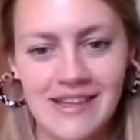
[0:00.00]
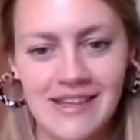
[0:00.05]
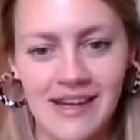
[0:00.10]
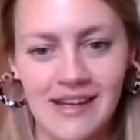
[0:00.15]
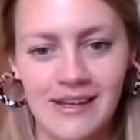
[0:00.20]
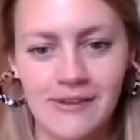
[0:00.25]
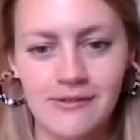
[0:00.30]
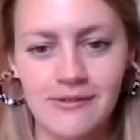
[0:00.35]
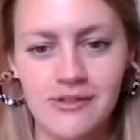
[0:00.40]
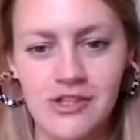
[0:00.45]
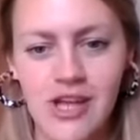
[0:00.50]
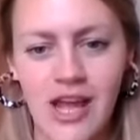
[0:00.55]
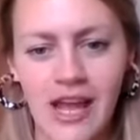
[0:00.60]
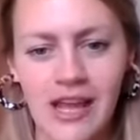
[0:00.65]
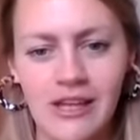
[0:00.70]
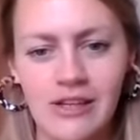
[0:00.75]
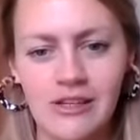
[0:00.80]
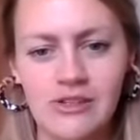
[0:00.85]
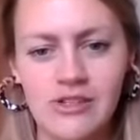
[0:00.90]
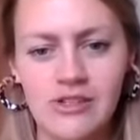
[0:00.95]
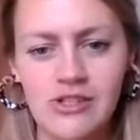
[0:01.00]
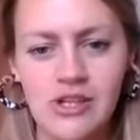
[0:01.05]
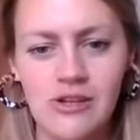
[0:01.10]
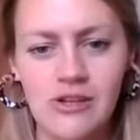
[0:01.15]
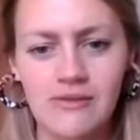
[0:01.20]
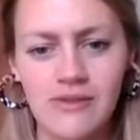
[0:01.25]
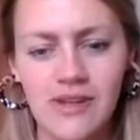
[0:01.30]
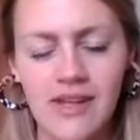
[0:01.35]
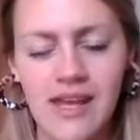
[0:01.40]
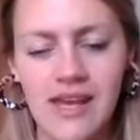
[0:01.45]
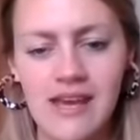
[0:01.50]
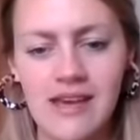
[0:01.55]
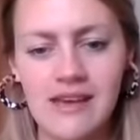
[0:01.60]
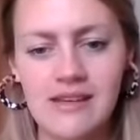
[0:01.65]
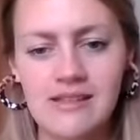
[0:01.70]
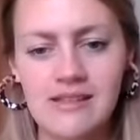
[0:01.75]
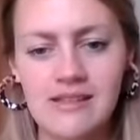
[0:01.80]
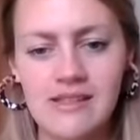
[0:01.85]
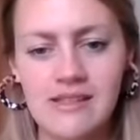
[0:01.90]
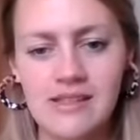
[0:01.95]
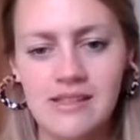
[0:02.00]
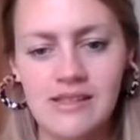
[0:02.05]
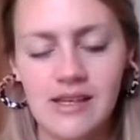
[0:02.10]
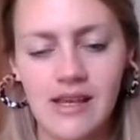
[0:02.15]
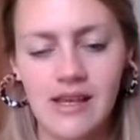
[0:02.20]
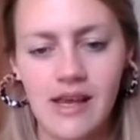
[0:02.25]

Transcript: kind of changed over the years,